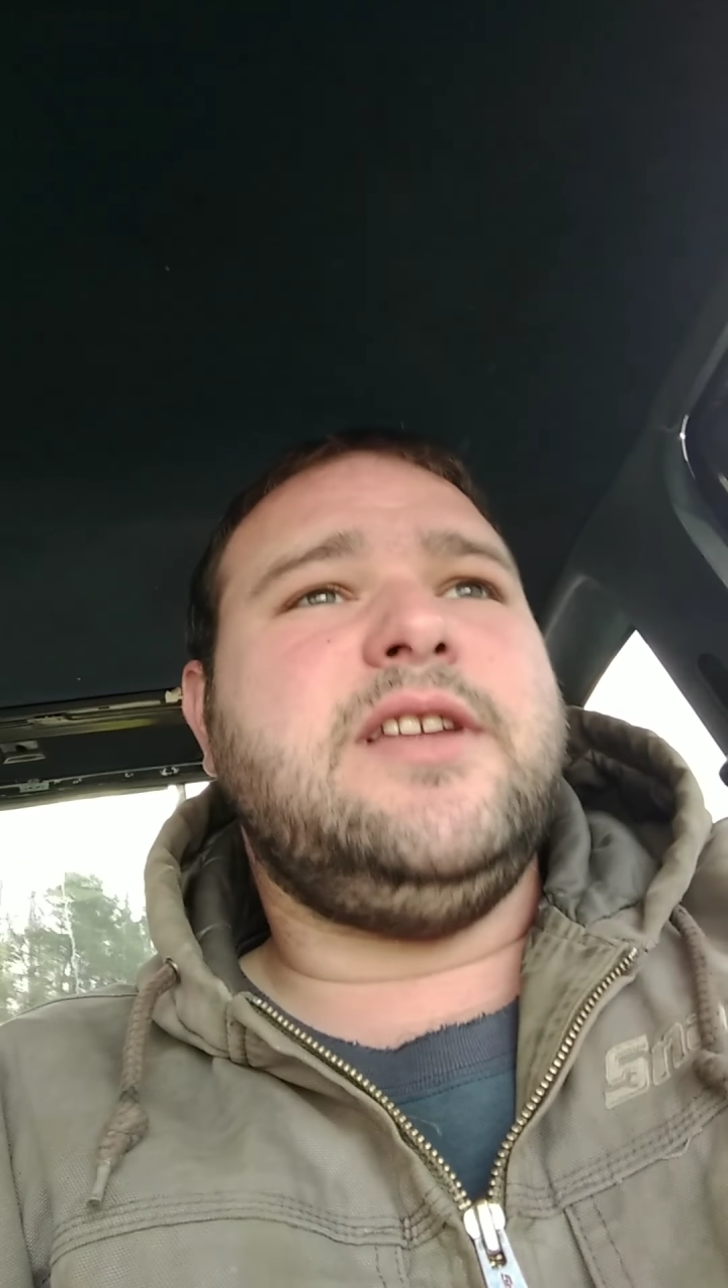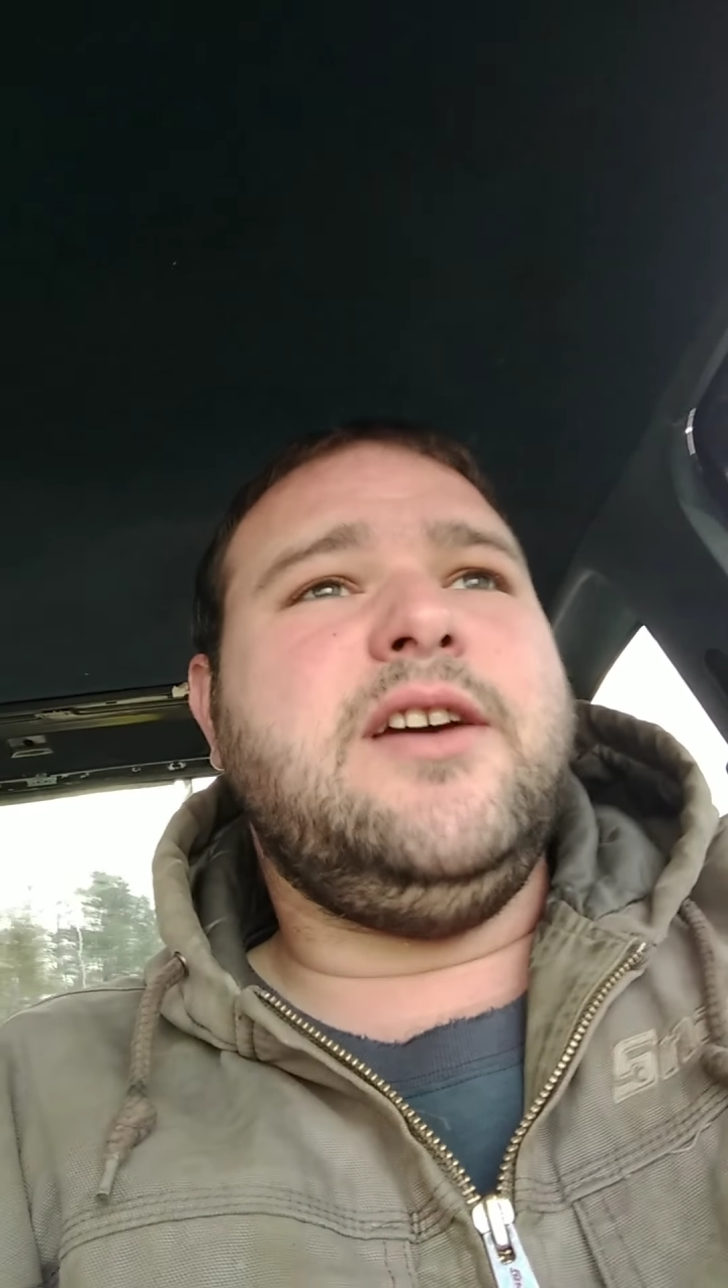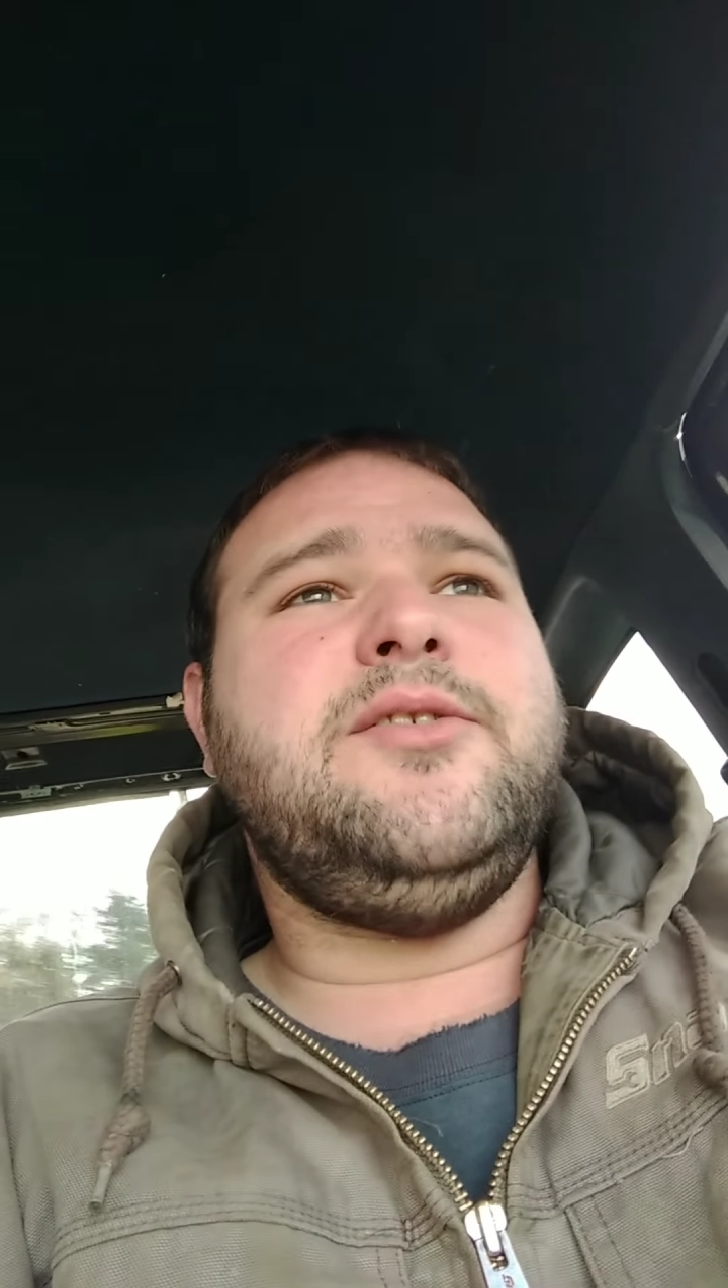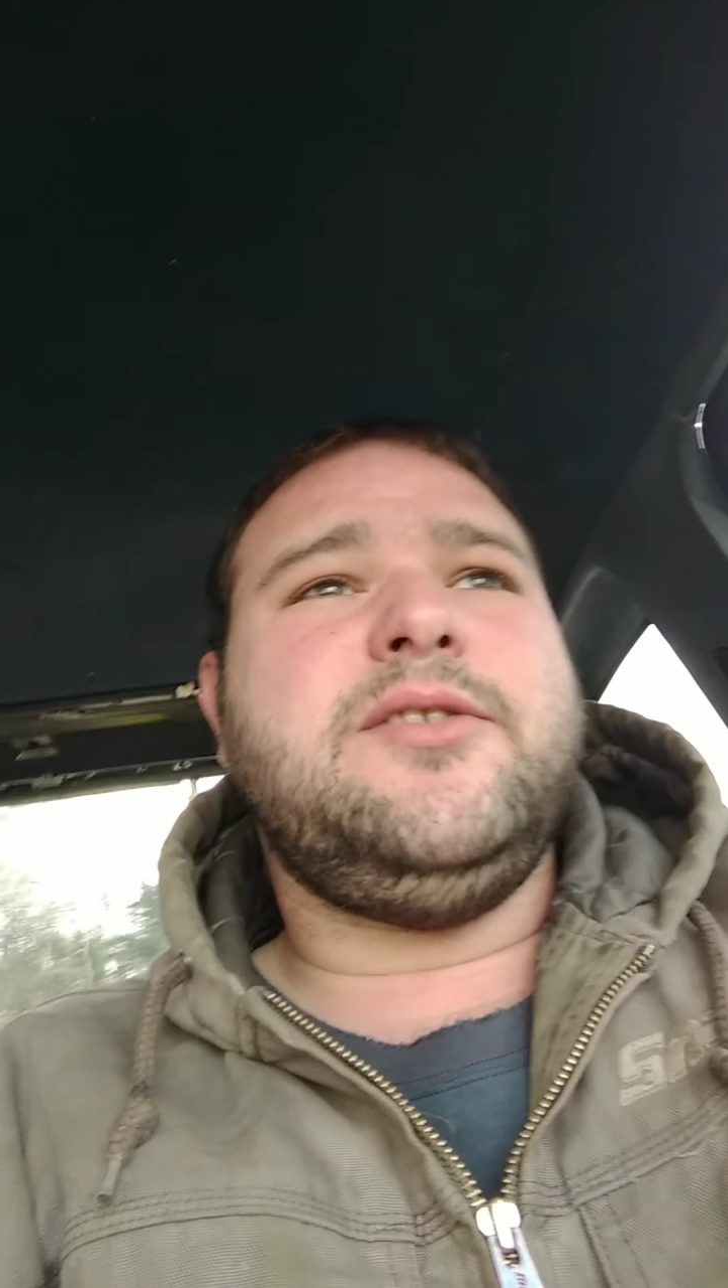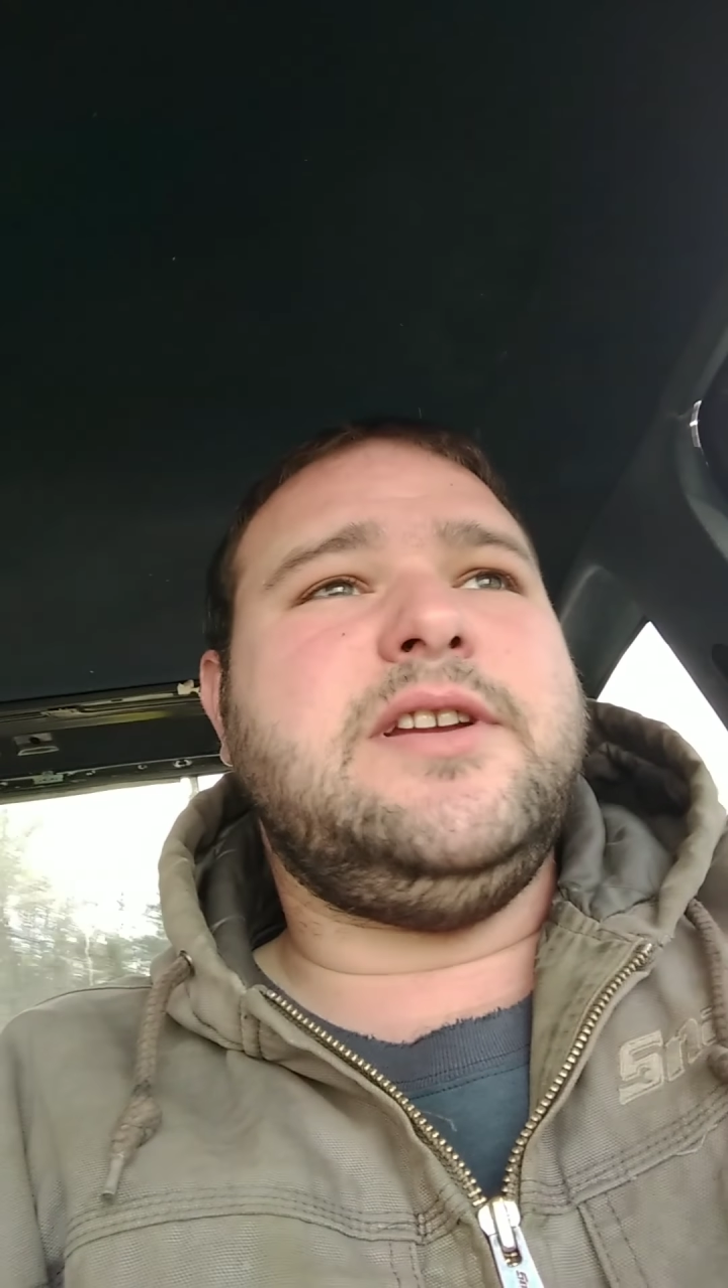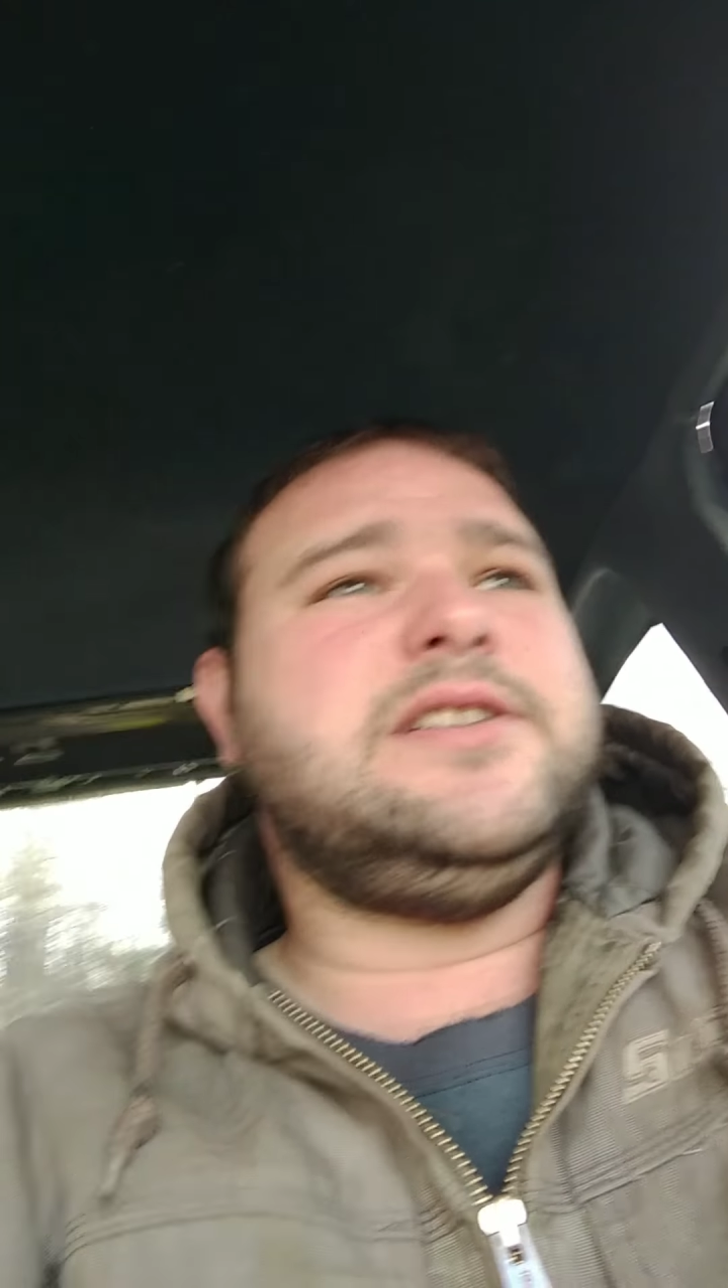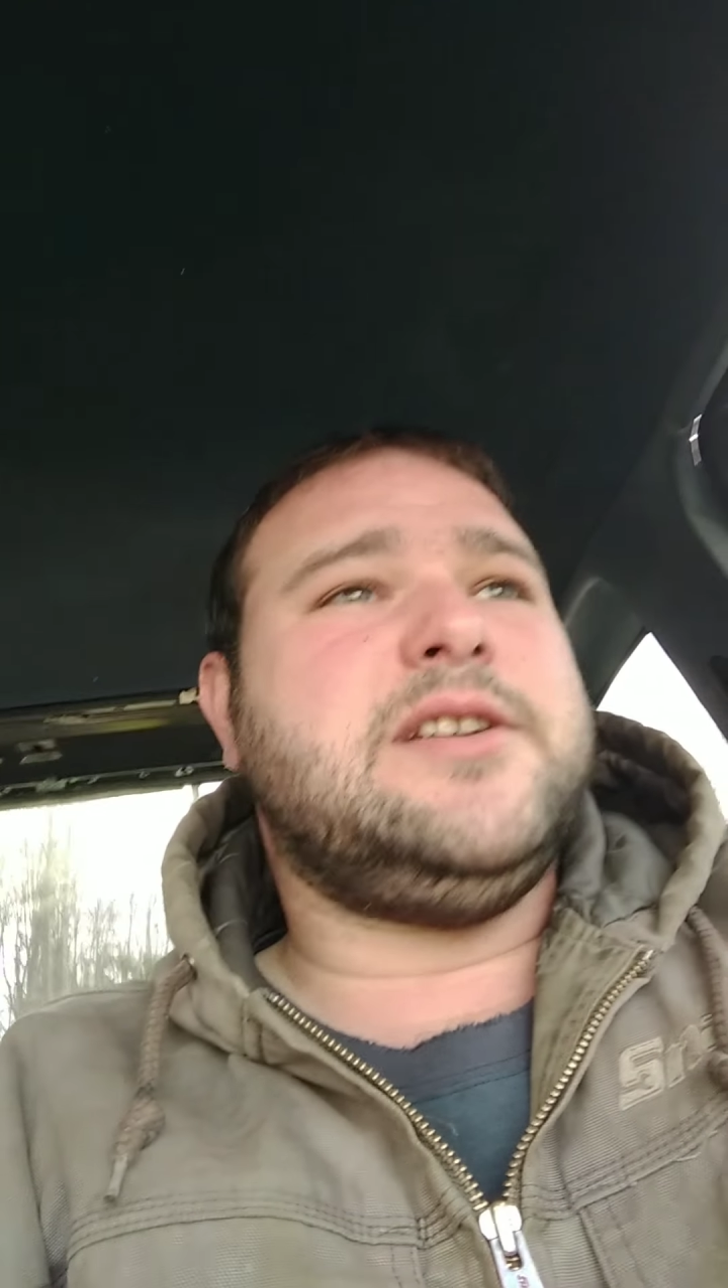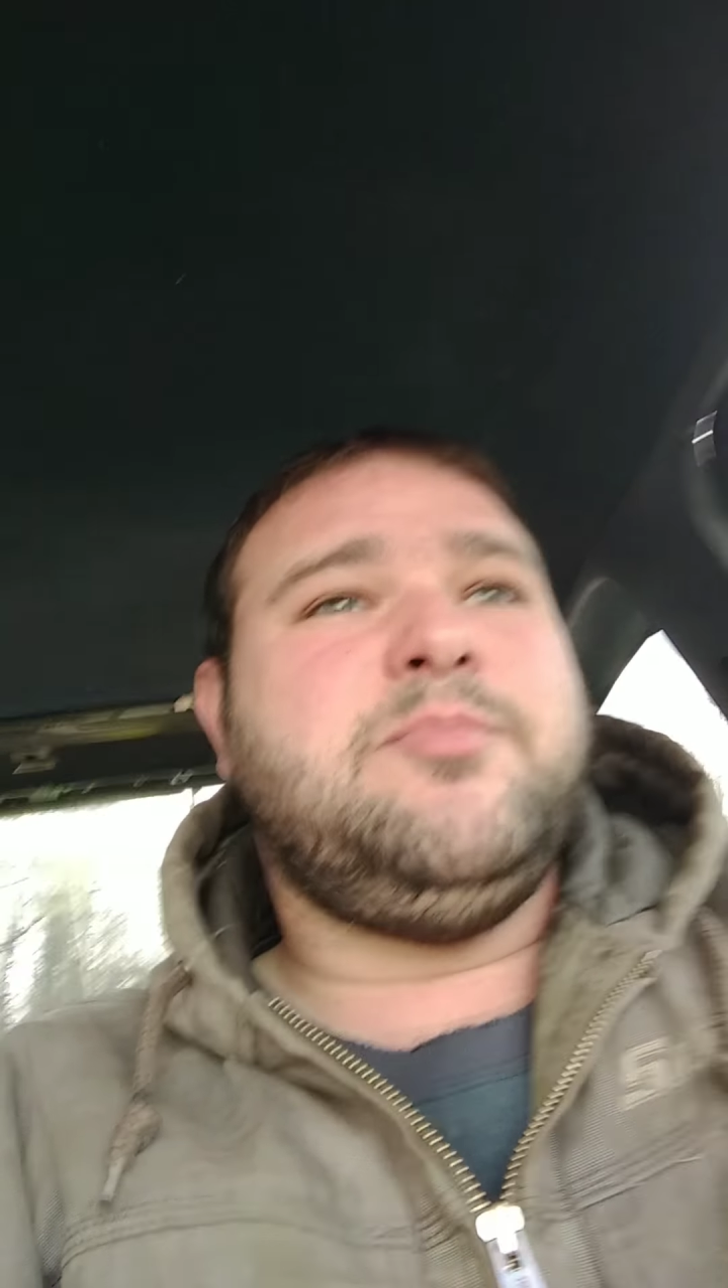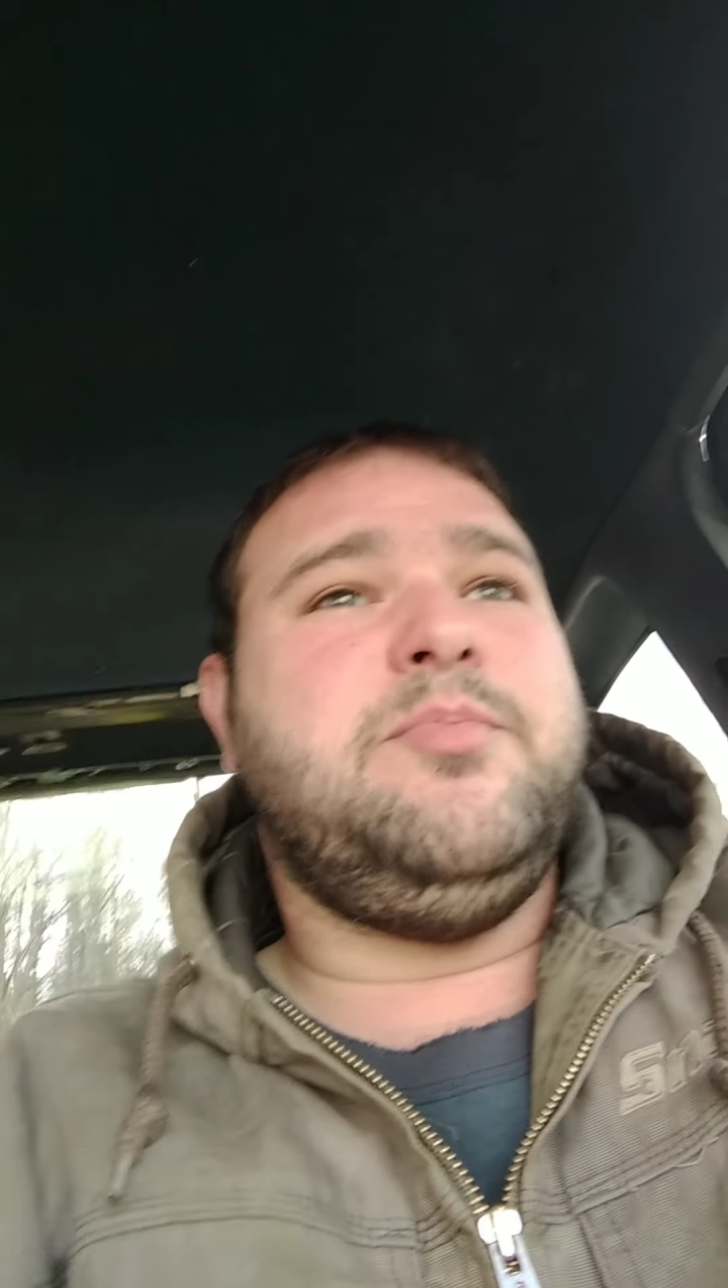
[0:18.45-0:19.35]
the other disc